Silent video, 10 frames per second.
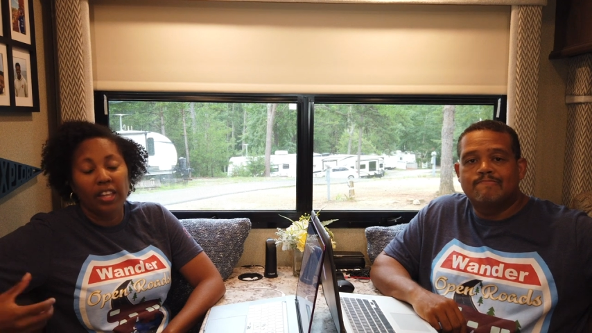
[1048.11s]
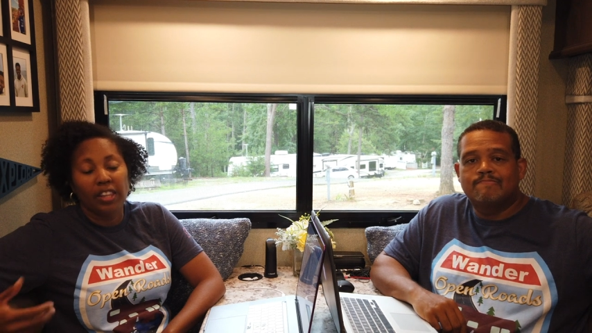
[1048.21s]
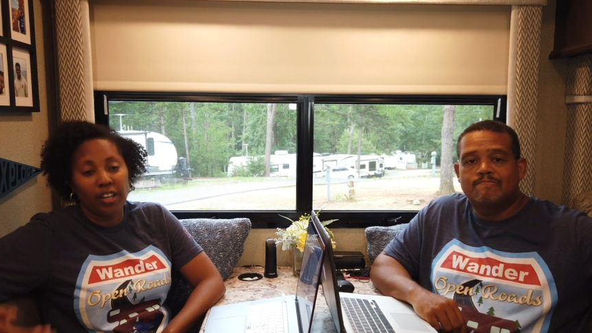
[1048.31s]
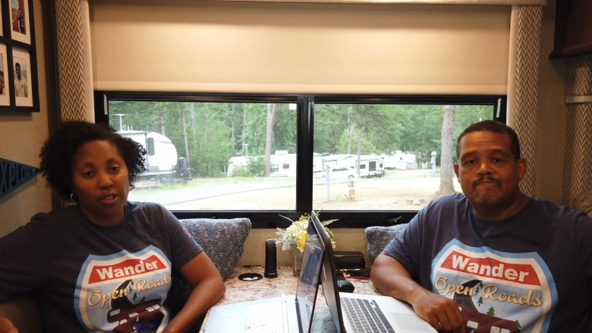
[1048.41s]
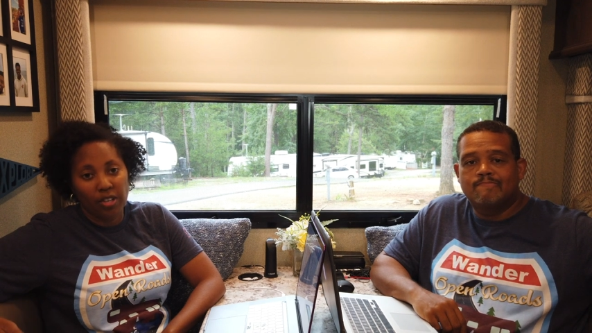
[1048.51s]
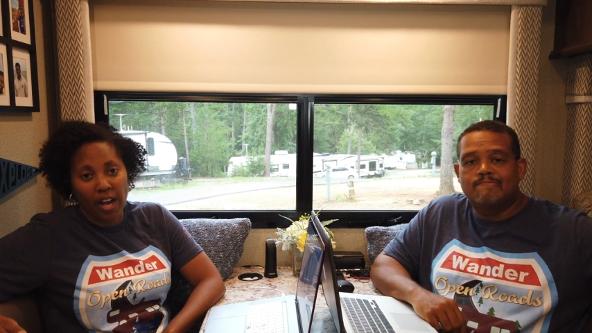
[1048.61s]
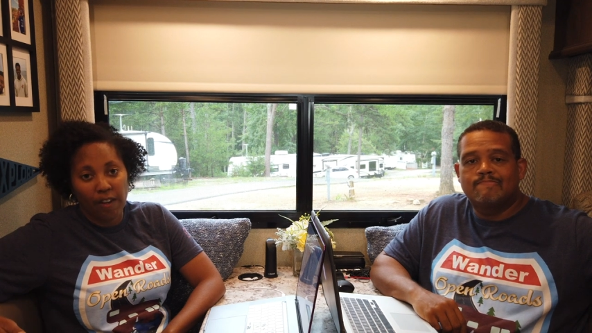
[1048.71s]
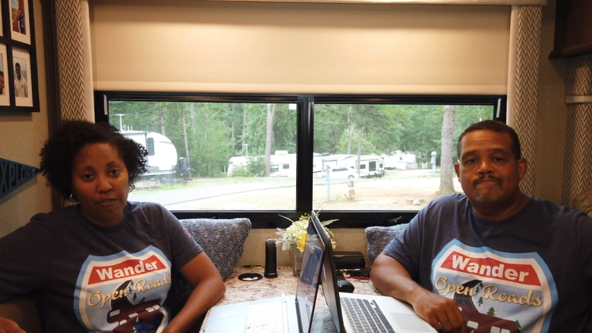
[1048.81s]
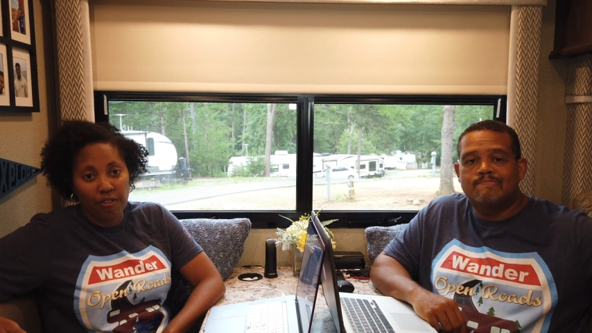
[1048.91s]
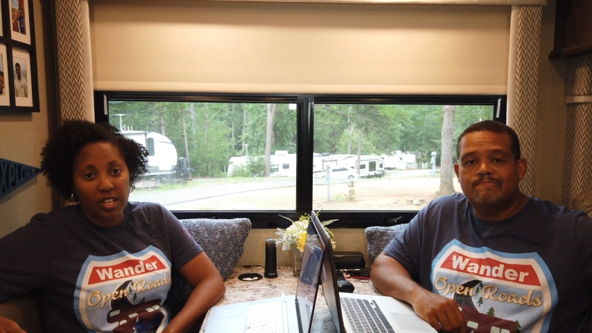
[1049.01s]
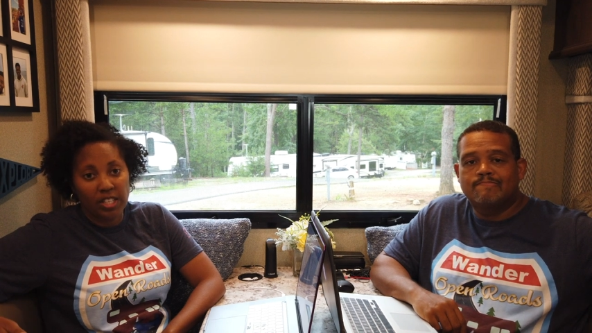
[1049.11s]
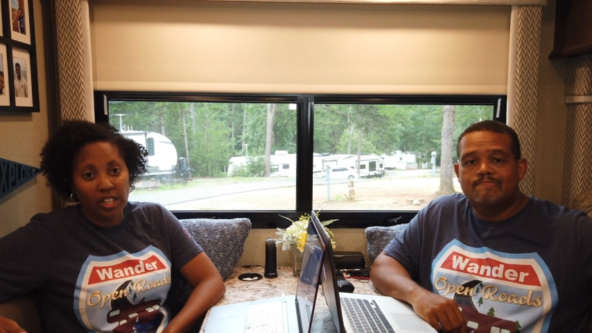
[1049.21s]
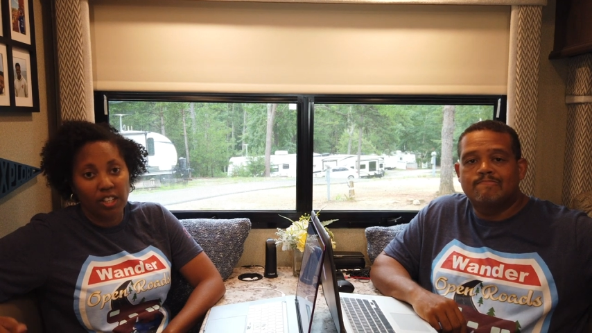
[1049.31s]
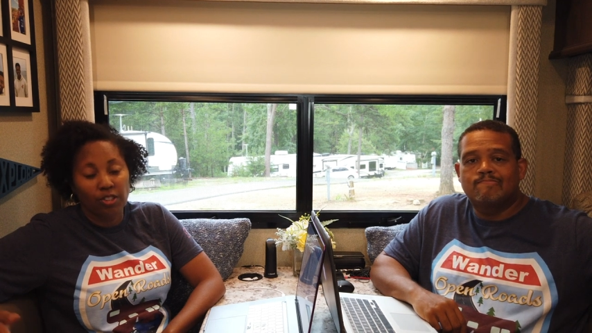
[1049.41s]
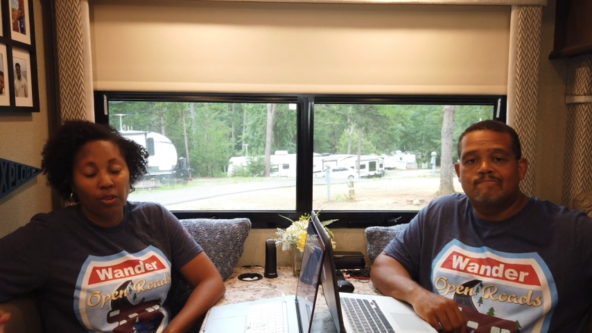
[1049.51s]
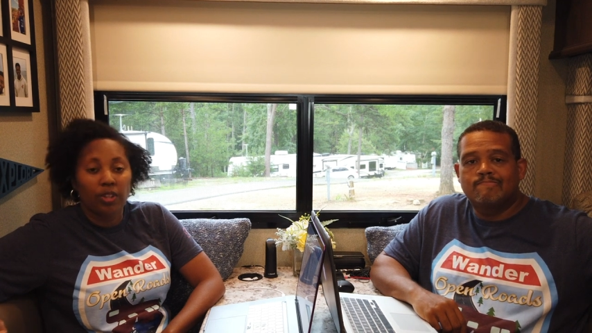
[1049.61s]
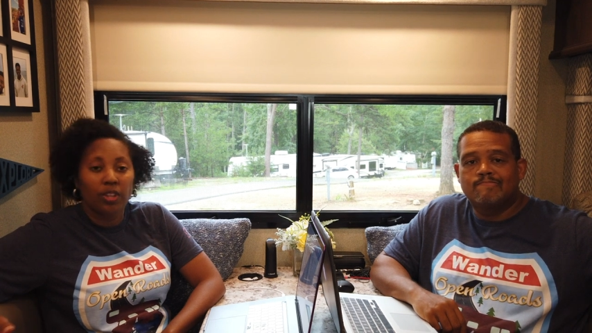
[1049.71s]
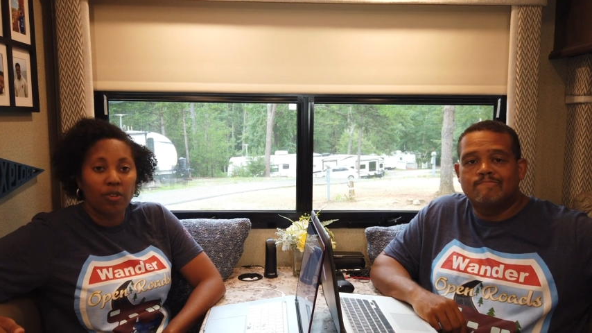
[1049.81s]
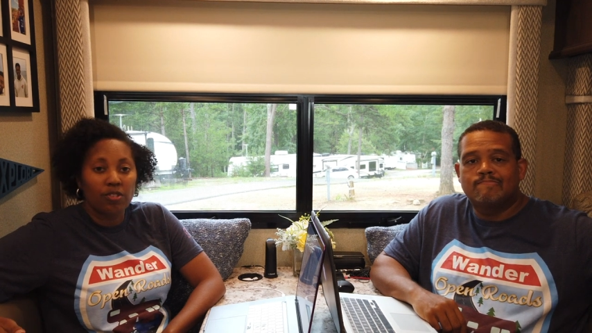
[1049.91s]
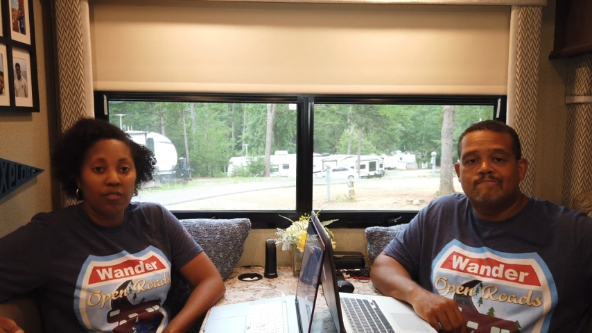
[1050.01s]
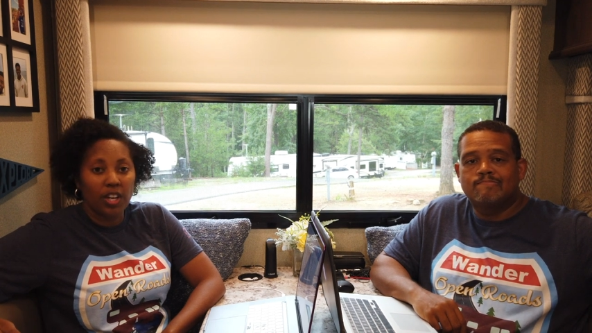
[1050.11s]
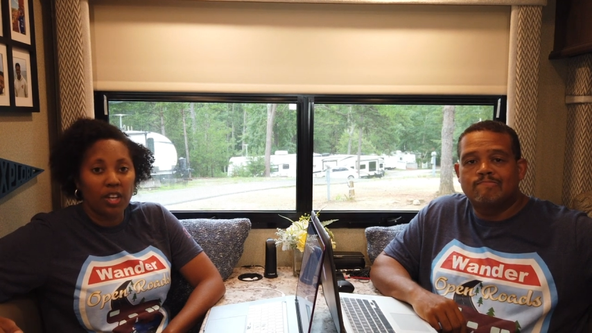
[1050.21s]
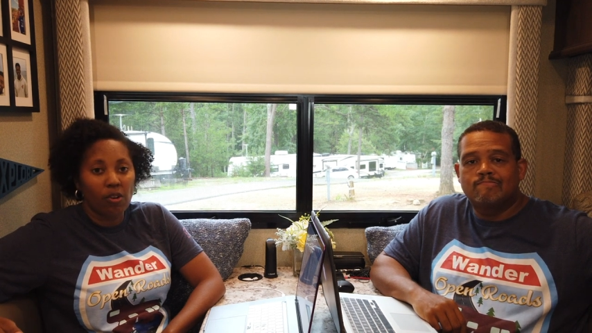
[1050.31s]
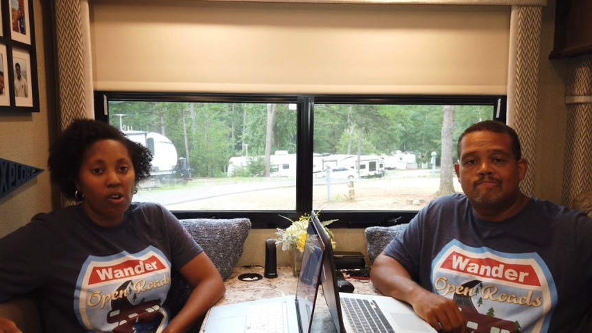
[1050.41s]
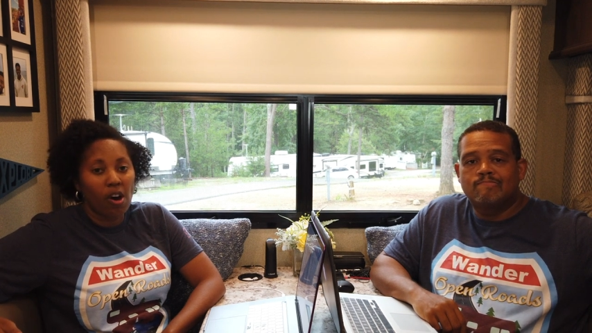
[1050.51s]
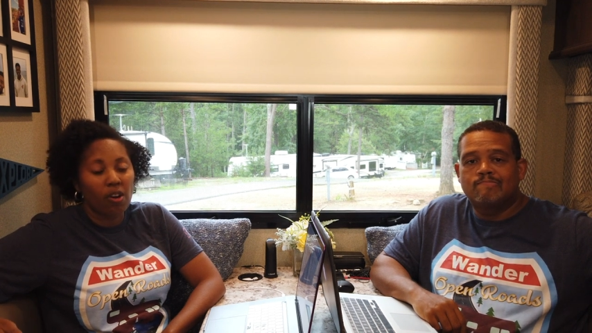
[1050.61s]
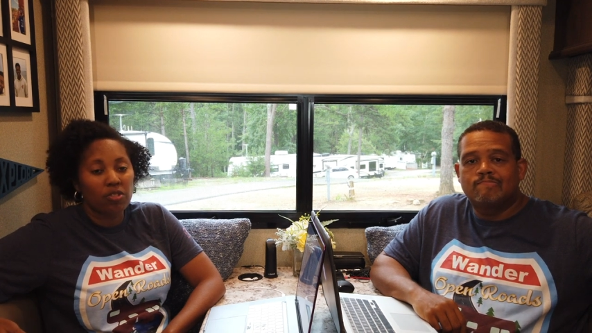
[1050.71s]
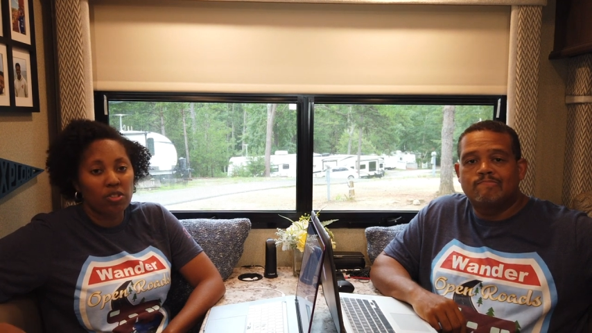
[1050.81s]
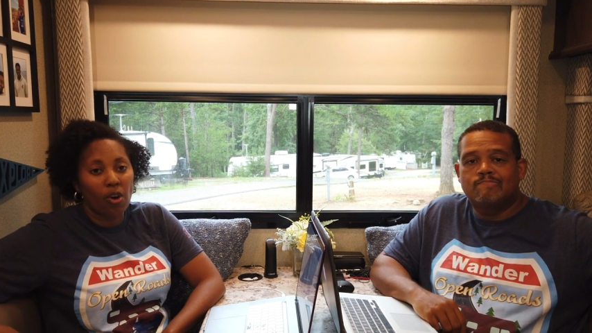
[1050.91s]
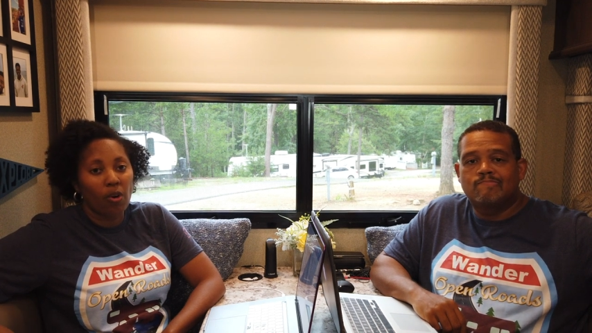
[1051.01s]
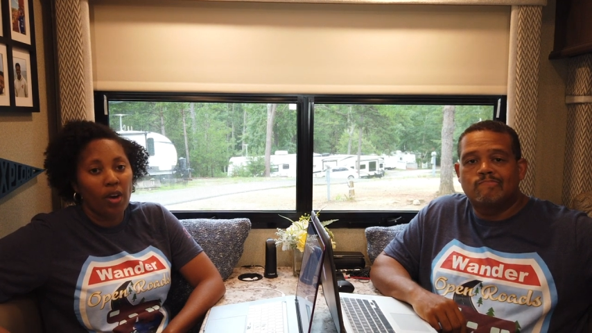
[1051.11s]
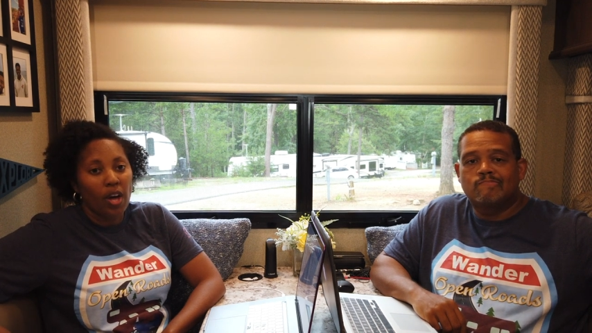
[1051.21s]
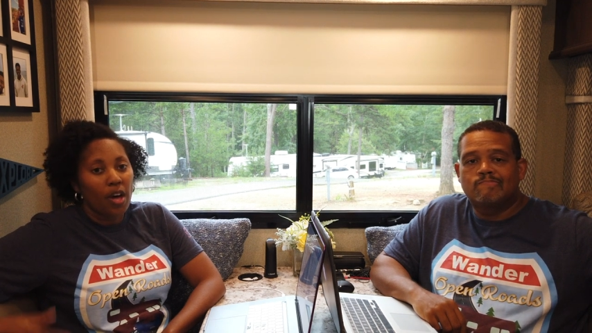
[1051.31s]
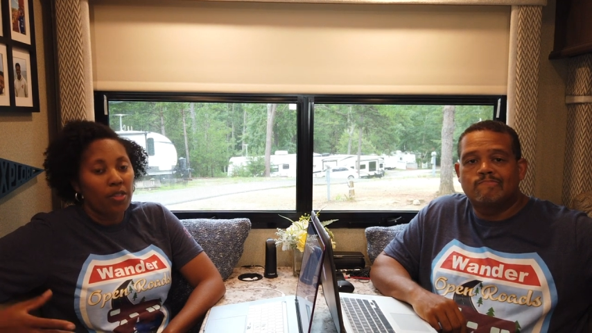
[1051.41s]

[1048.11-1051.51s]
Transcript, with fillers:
Speaker 1: and that you're not freezing during those video calls. So